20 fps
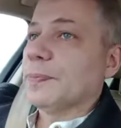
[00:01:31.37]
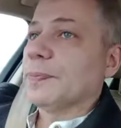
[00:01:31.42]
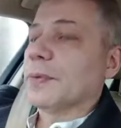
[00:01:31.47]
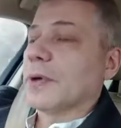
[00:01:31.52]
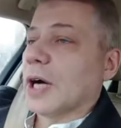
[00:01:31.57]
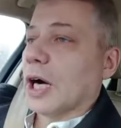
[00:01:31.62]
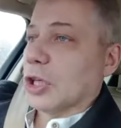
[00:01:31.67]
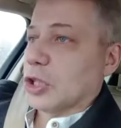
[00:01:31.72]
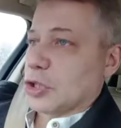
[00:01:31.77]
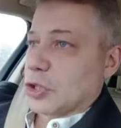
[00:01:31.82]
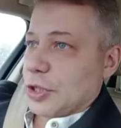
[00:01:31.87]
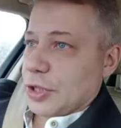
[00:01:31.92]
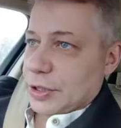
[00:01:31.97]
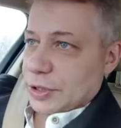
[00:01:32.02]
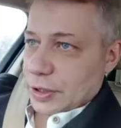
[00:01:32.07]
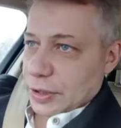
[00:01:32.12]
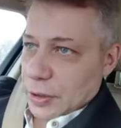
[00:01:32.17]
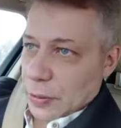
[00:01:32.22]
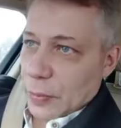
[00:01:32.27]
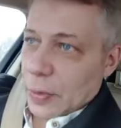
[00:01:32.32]

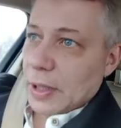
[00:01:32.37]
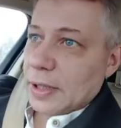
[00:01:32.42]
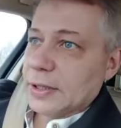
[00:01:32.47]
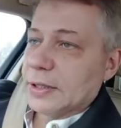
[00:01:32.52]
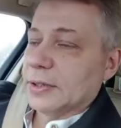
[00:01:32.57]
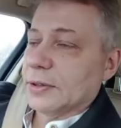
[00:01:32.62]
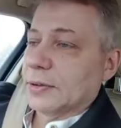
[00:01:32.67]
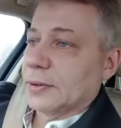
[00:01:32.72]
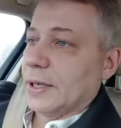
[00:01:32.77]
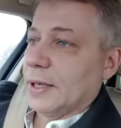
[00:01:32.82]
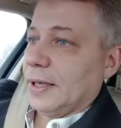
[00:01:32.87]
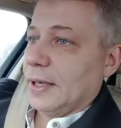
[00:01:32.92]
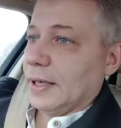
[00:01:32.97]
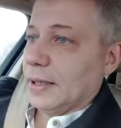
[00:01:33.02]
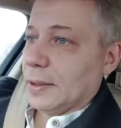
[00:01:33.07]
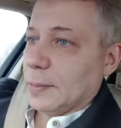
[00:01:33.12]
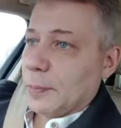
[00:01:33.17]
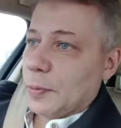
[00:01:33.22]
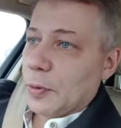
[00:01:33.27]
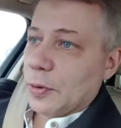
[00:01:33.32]
countries in the West already
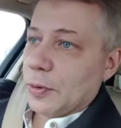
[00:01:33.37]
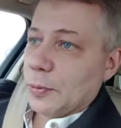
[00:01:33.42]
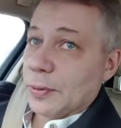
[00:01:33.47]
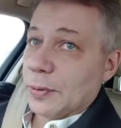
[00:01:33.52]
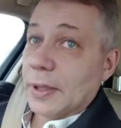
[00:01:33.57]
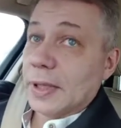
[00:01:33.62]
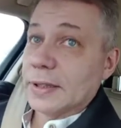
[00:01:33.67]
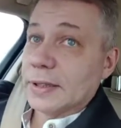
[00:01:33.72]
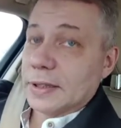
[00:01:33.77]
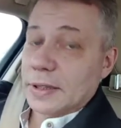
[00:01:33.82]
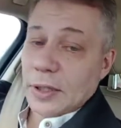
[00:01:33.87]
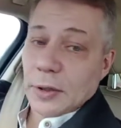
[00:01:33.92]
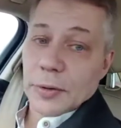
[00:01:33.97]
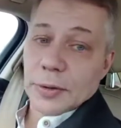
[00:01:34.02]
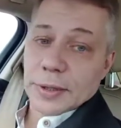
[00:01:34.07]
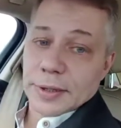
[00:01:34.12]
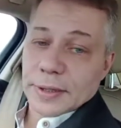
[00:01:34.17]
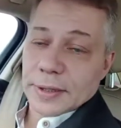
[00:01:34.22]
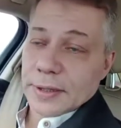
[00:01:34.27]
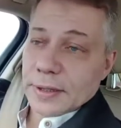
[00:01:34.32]
at the point where that's the
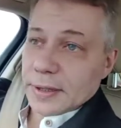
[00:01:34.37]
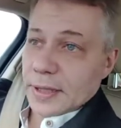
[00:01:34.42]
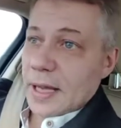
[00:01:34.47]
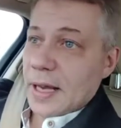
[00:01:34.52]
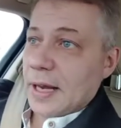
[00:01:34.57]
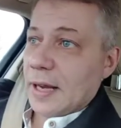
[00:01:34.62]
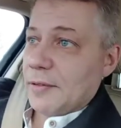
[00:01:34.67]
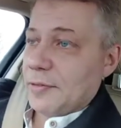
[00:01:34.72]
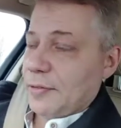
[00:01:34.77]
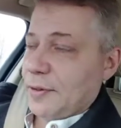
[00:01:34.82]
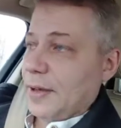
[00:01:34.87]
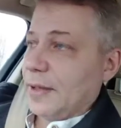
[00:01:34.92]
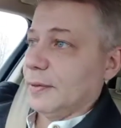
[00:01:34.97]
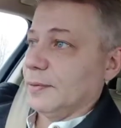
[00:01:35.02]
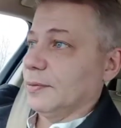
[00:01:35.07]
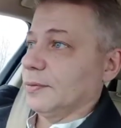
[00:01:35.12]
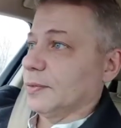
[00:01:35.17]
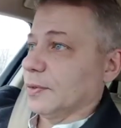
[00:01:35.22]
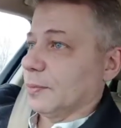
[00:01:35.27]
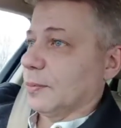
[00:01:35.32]
only thing they're getting
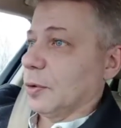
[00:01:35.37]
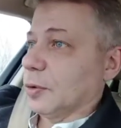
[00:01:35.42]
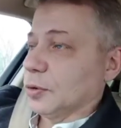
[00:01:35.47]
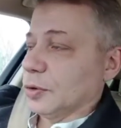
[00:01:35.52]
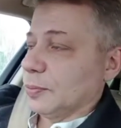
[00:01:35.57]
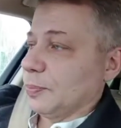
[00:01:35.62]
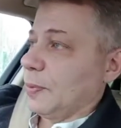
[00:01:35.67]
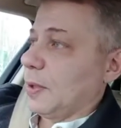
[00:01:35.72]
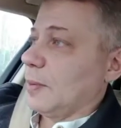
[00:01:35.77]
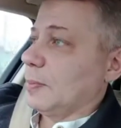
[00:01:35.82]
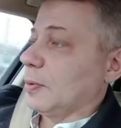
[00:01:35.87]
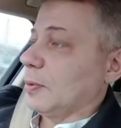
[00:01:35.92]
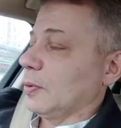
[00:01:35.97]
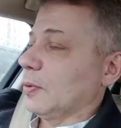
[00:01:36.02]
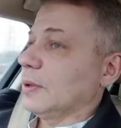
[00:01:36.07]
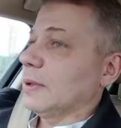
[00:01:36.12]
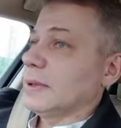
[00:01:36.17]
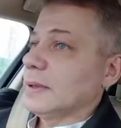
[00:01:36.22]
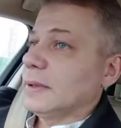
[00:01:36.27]
fed for most people.